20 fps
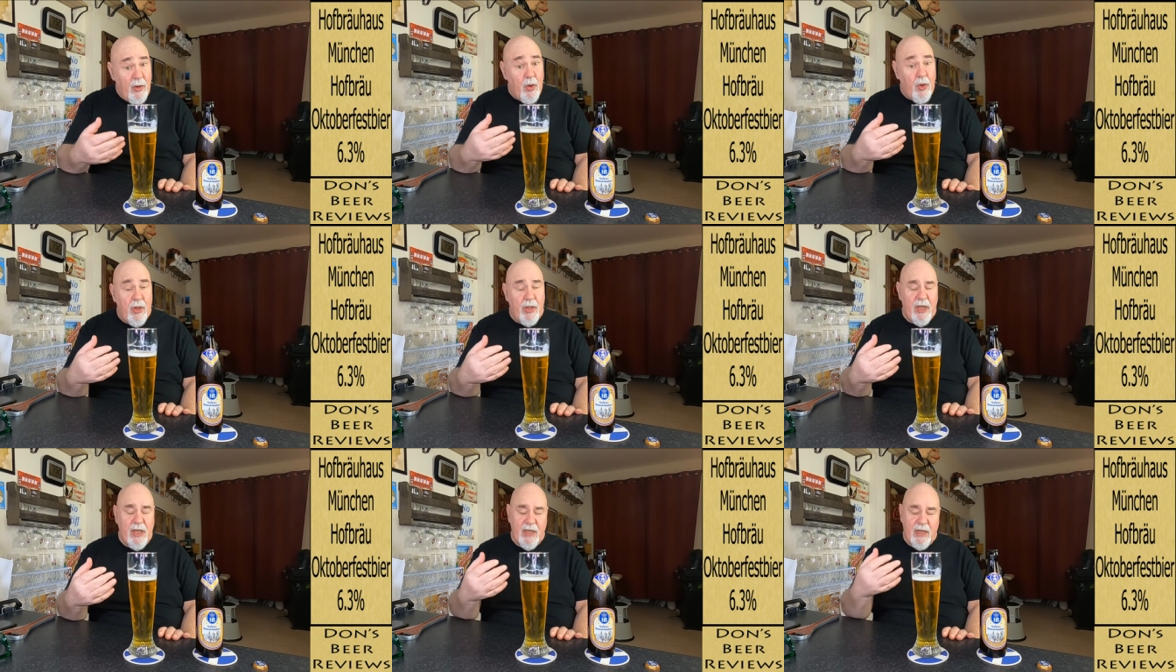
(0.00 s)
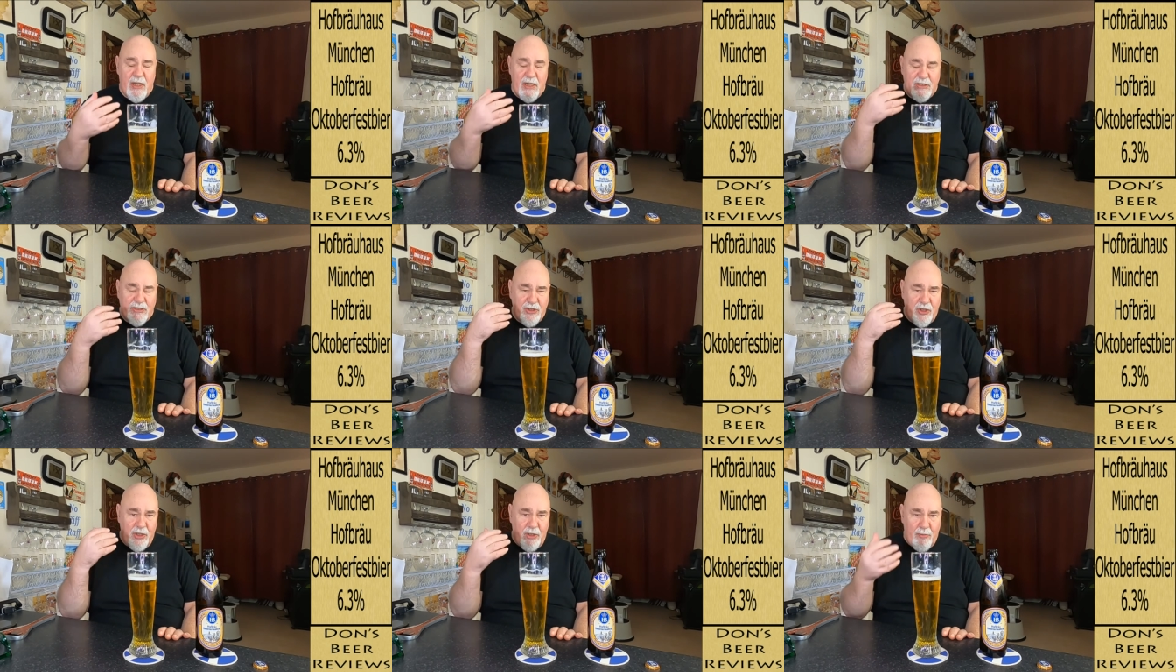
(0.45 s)
Oh, that,
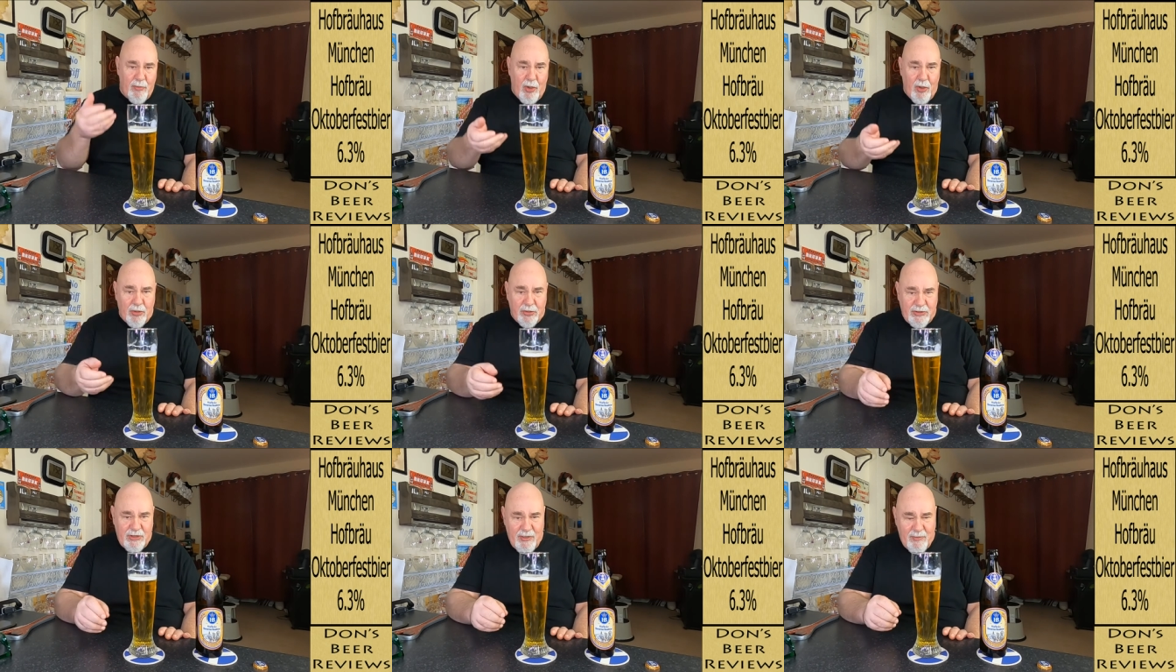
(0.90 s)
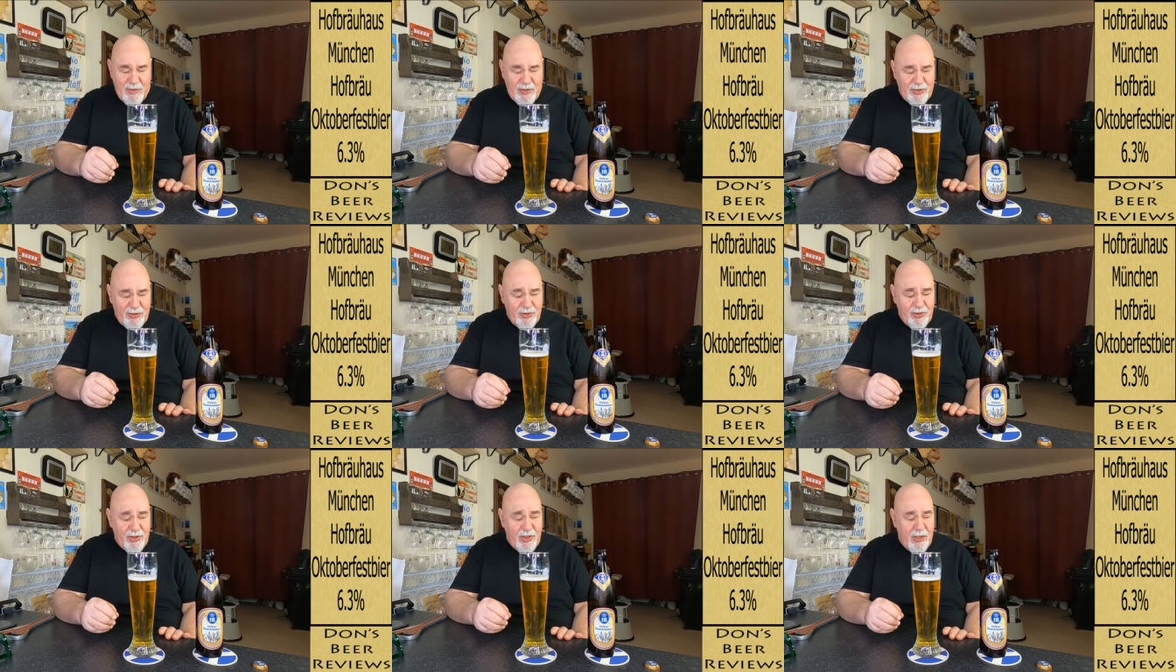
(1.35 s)
that's all the malt's
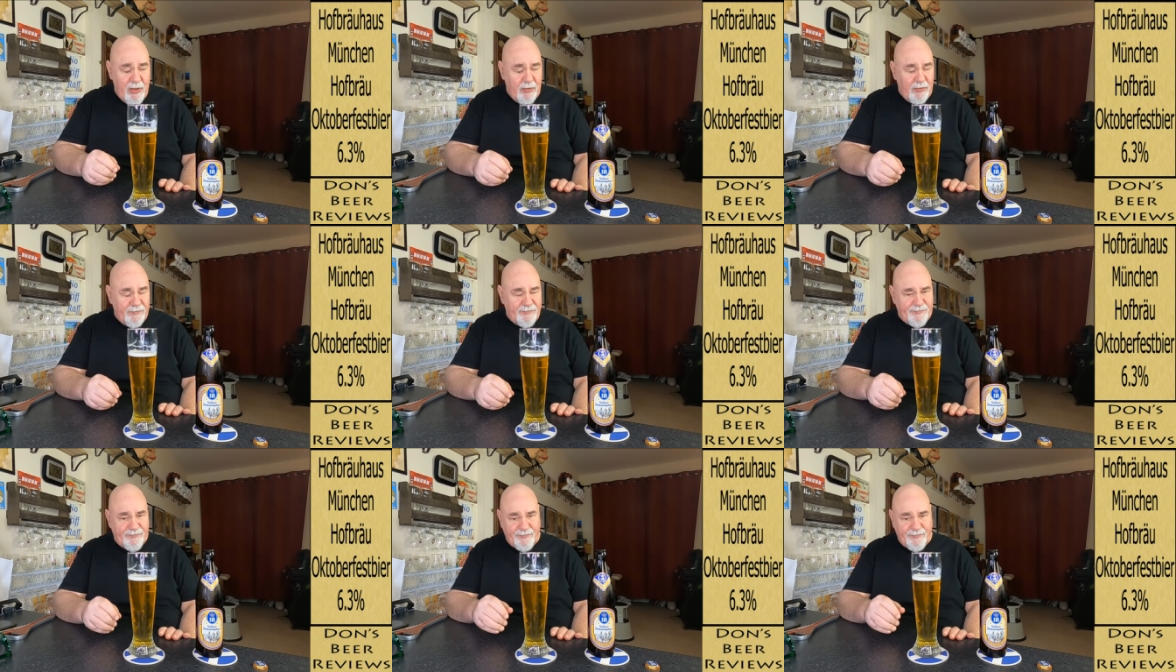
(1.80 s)
coming through now.